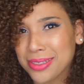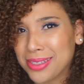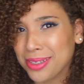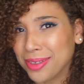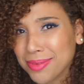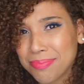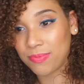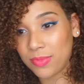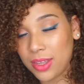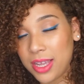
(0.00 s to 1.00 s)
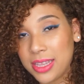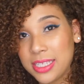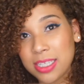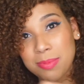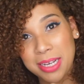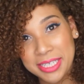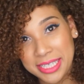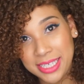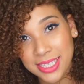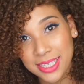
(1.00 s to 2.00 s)
So this is my
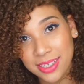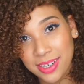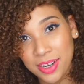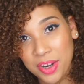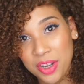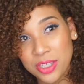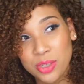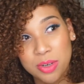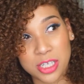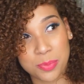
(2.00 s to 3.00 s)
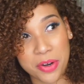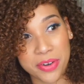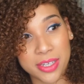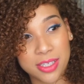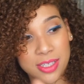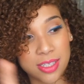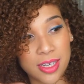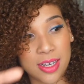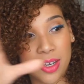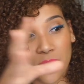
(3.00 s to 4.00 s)
season to experience
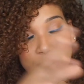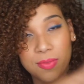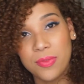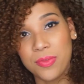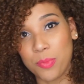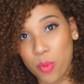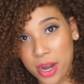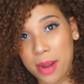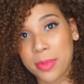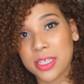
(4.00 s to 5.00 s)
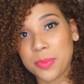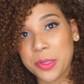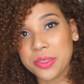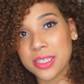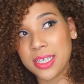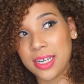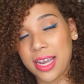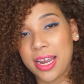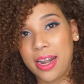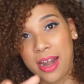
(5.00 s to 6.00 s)
what I'm experiencing,
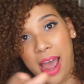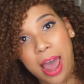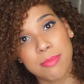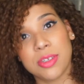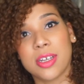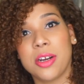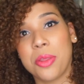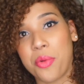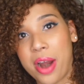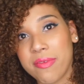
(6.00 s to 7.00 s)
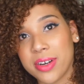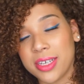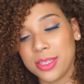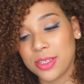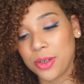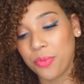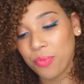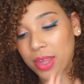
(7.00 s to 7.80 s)
and I'm just gonna thrive in it. So